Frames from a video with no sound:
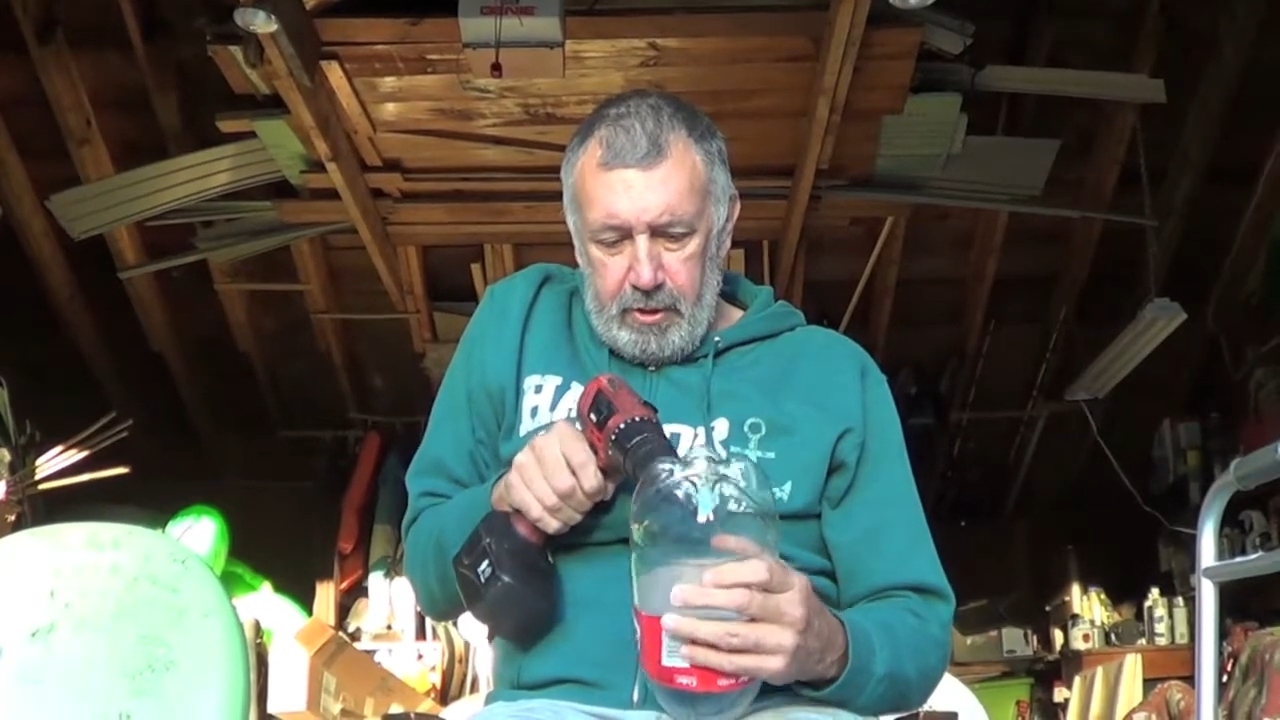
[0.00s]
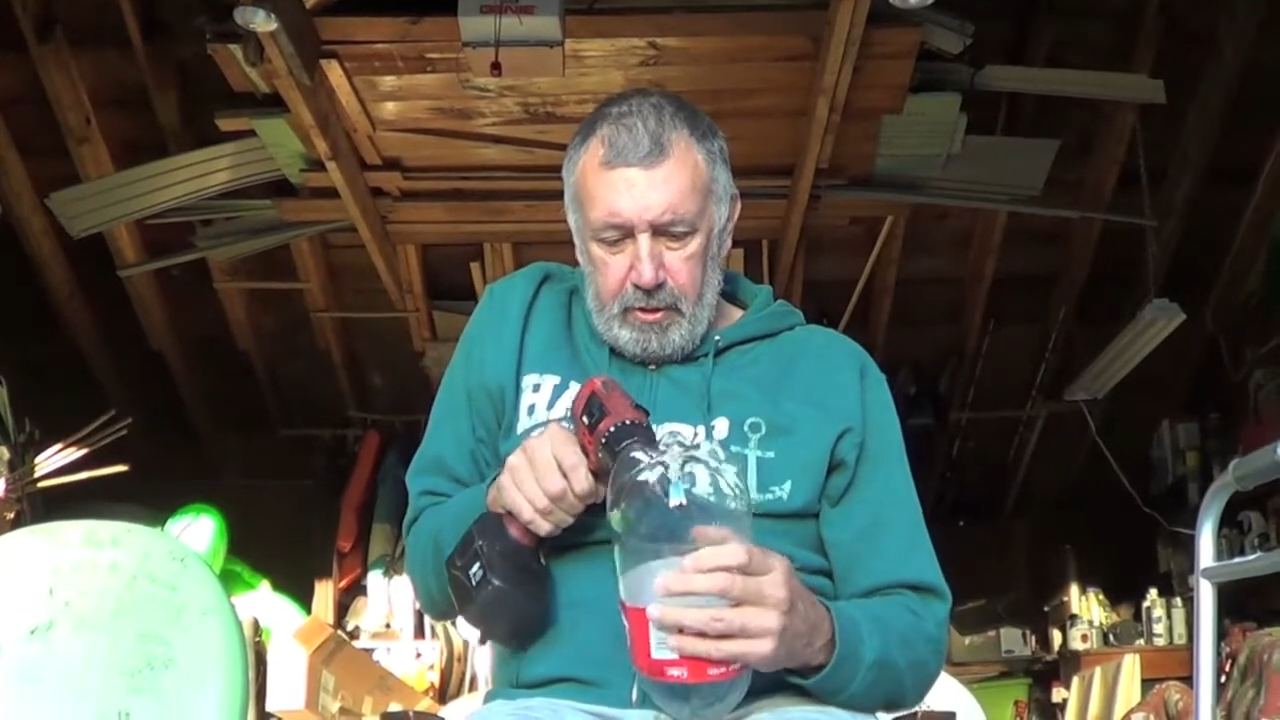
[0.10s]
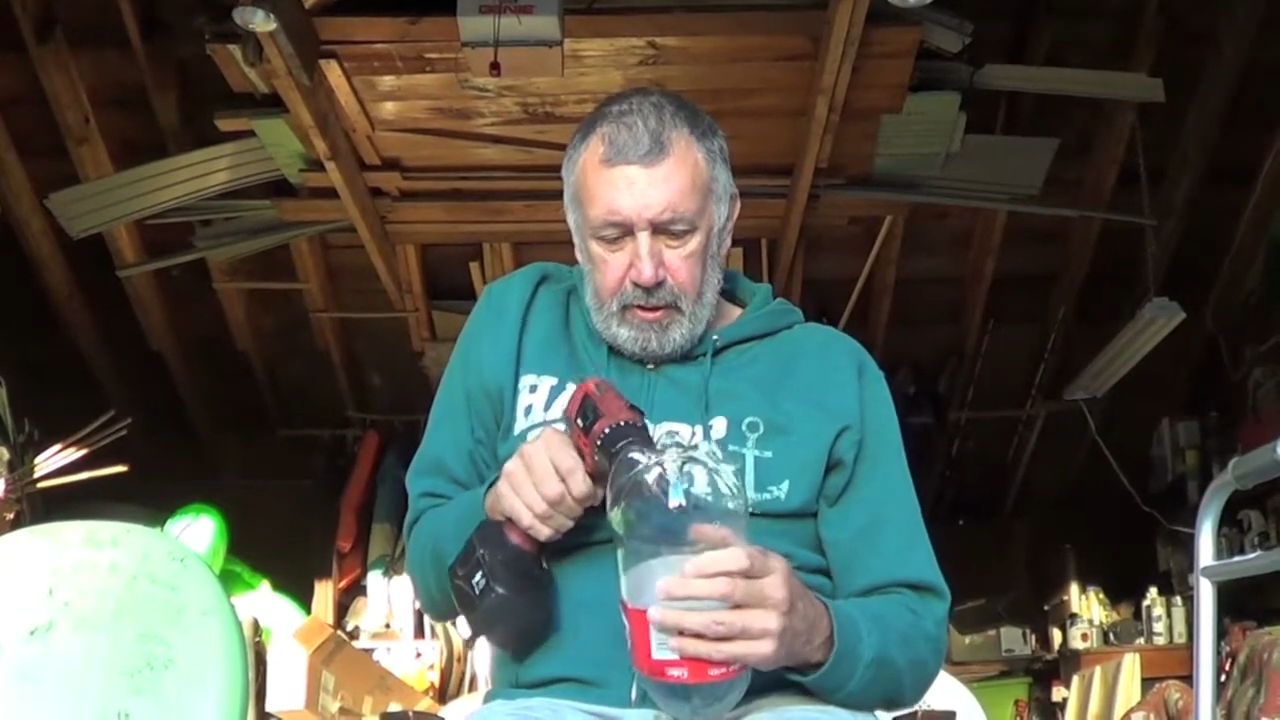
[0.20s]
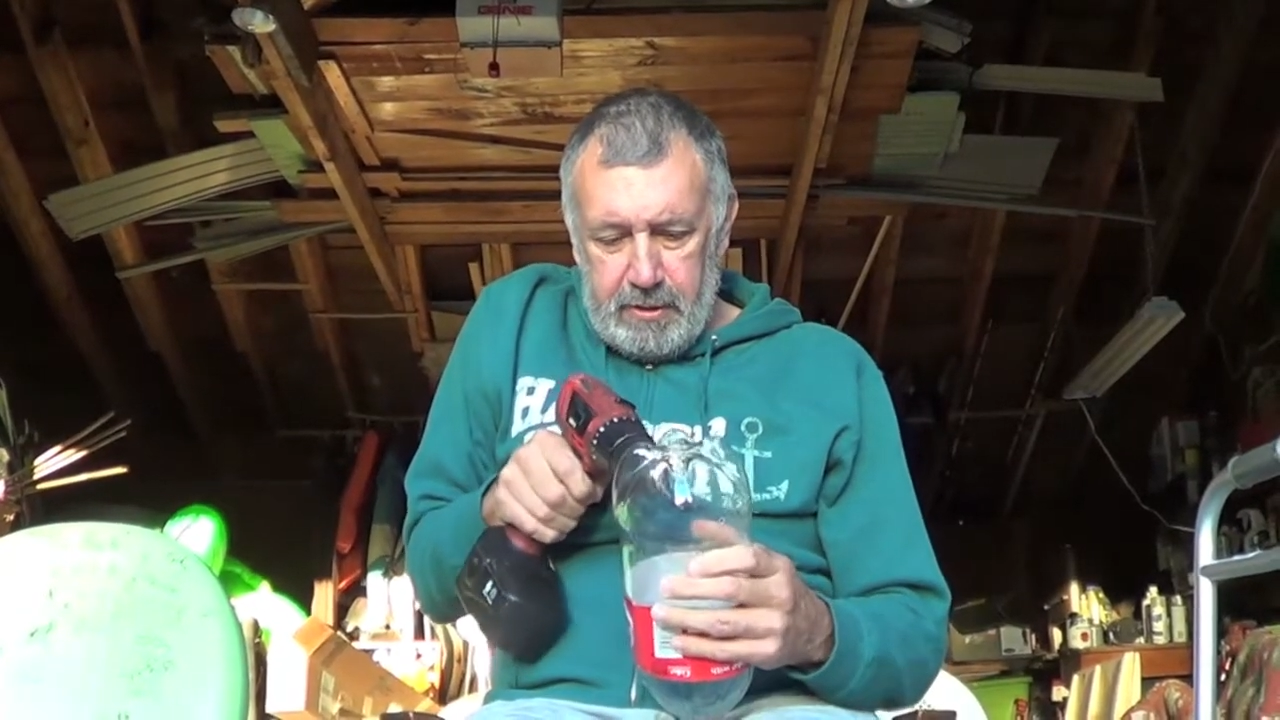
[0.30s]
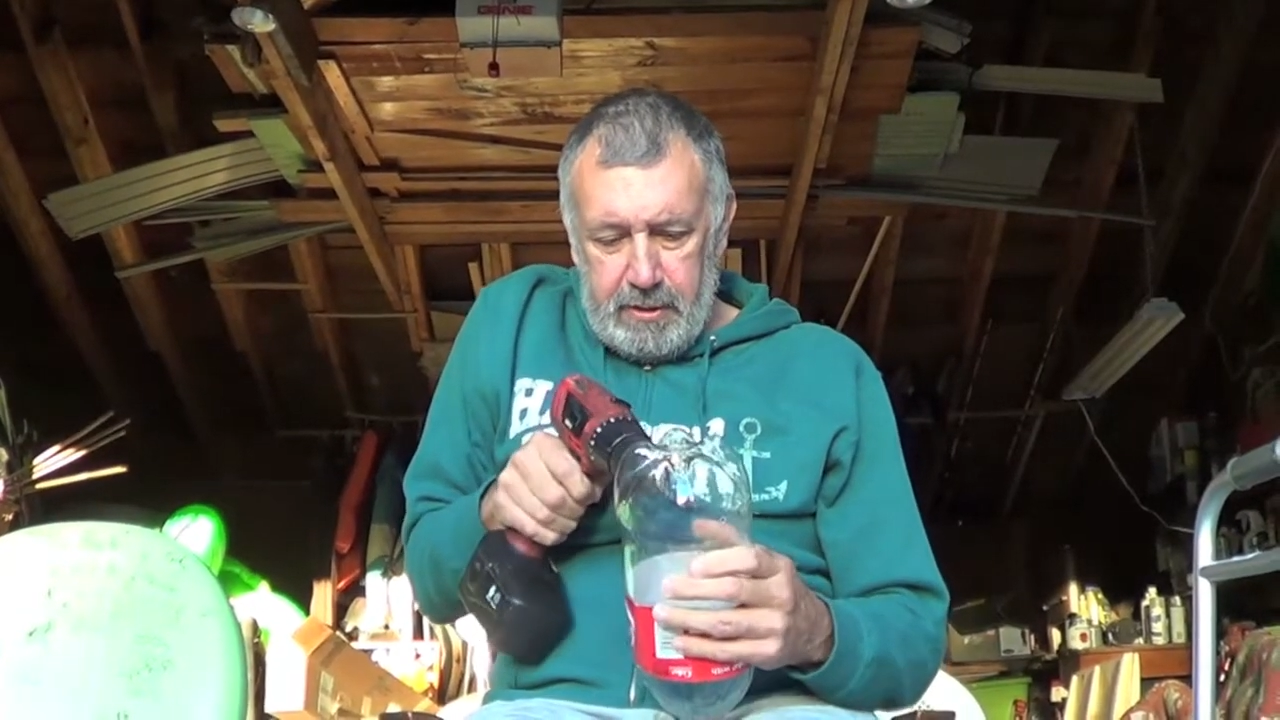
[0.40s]

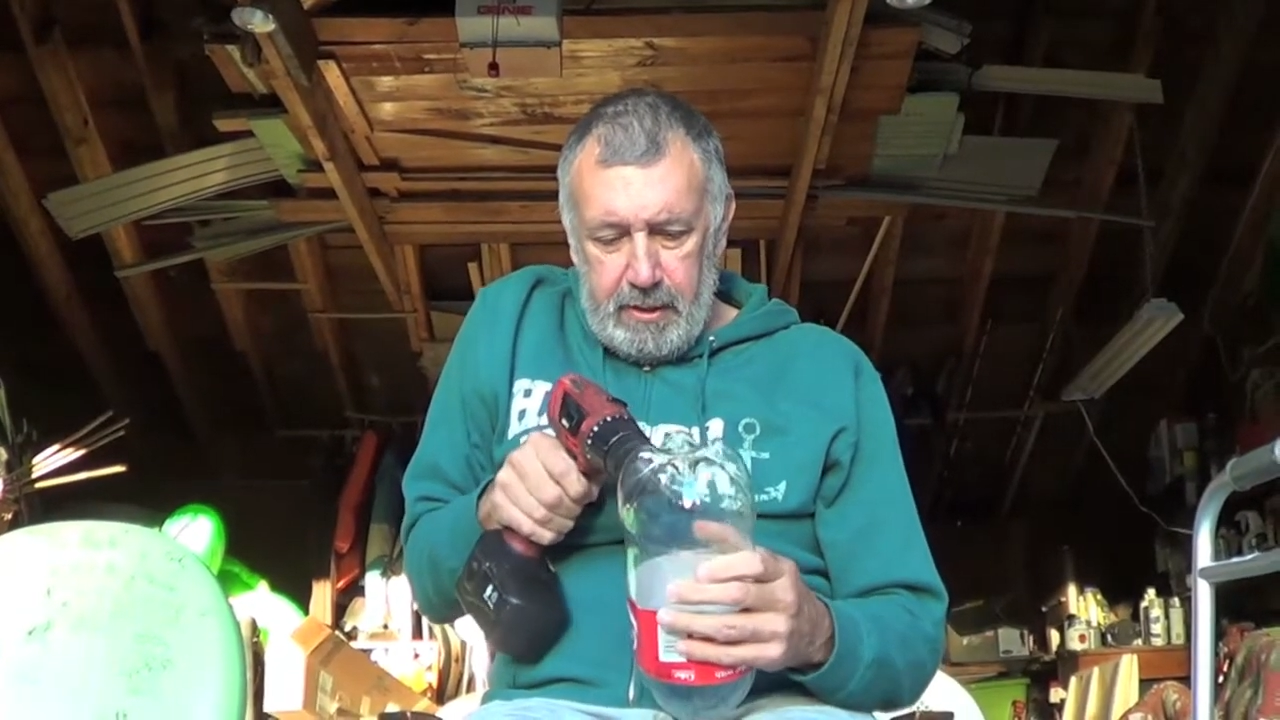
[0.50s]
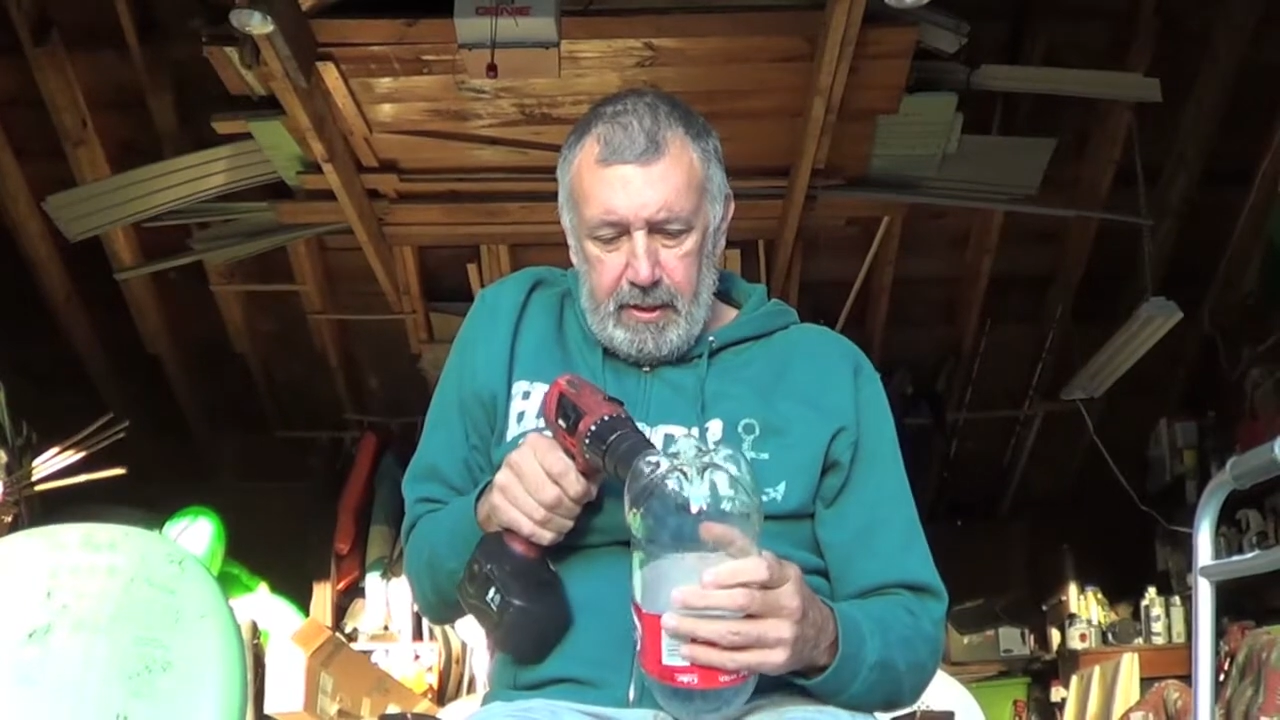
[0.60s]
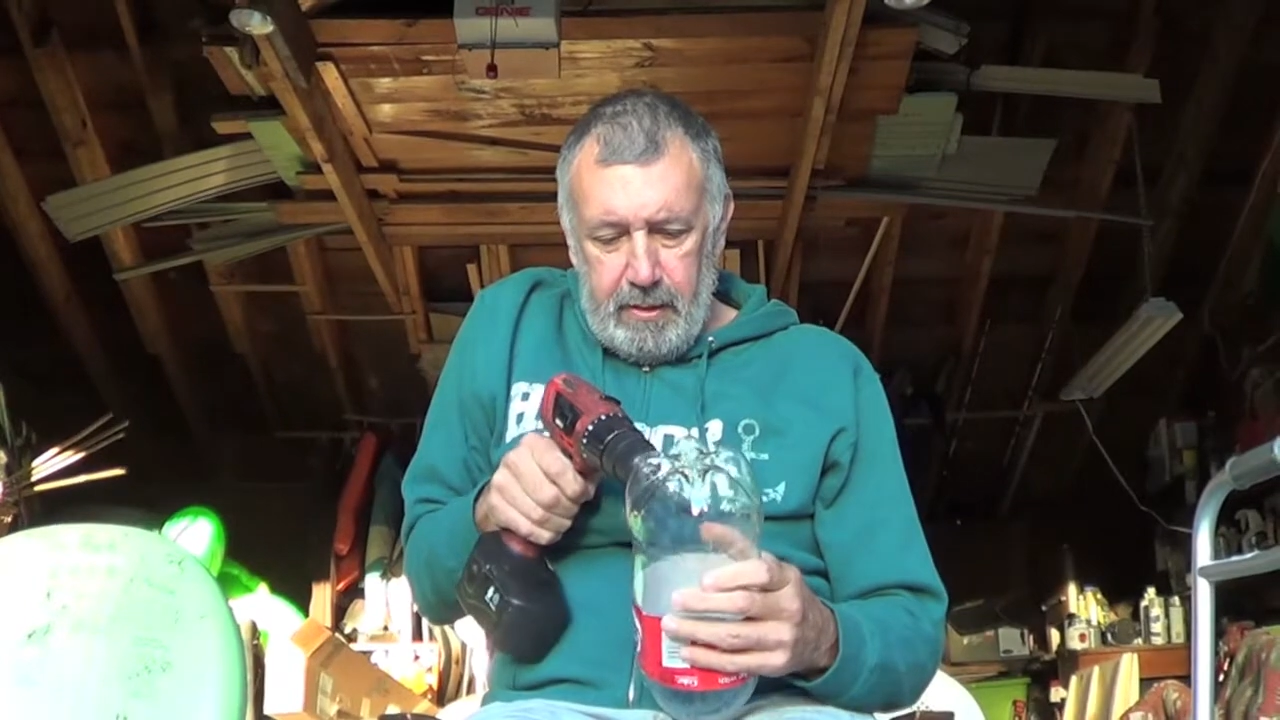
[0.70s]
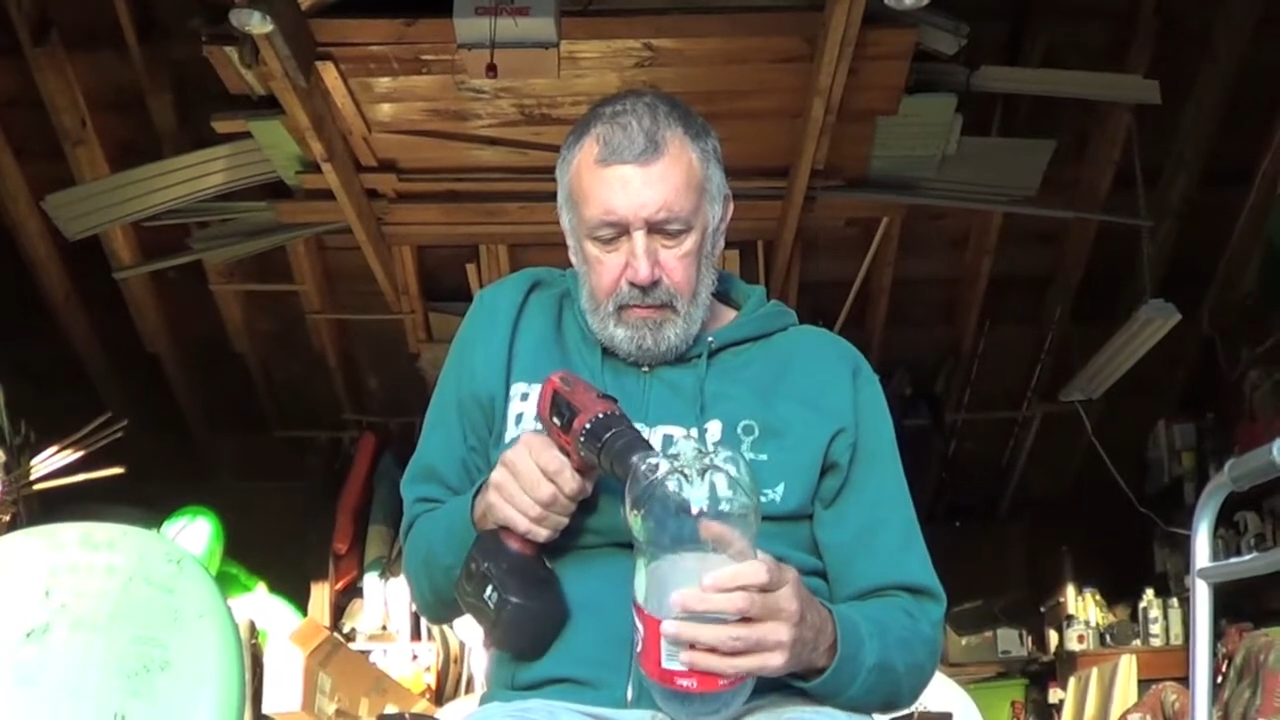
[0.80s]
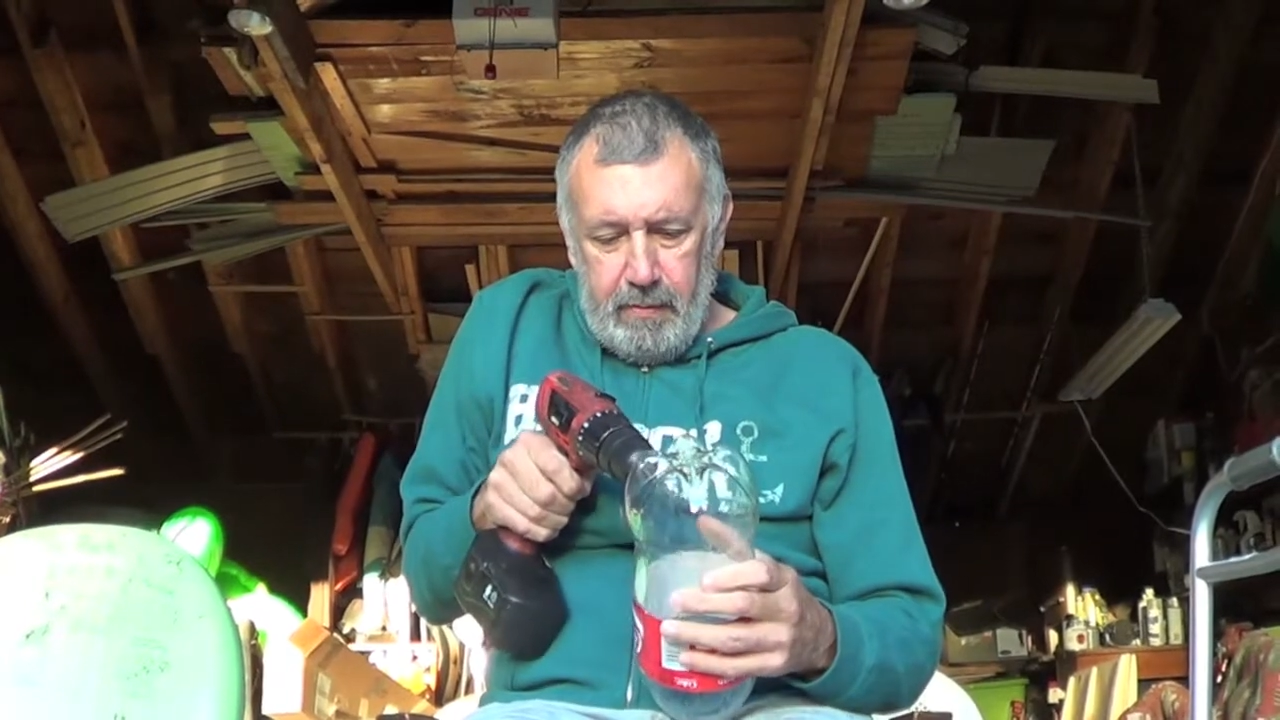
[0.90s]

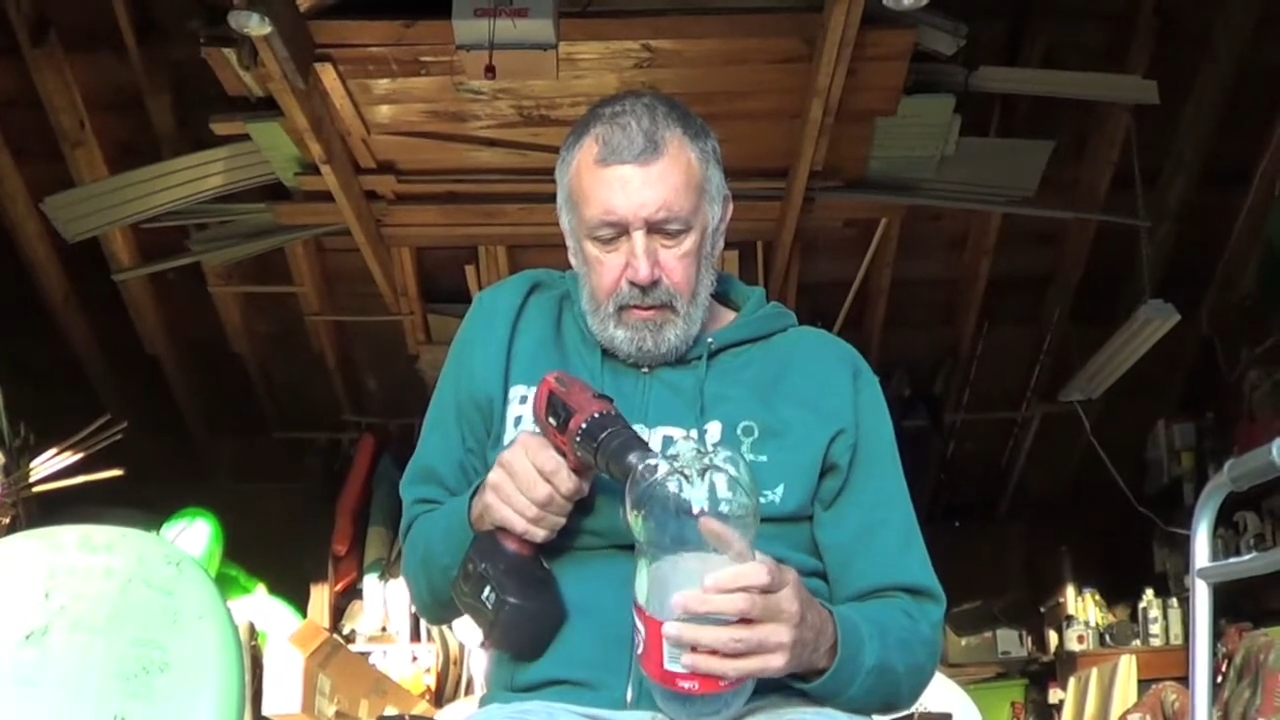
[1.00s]
see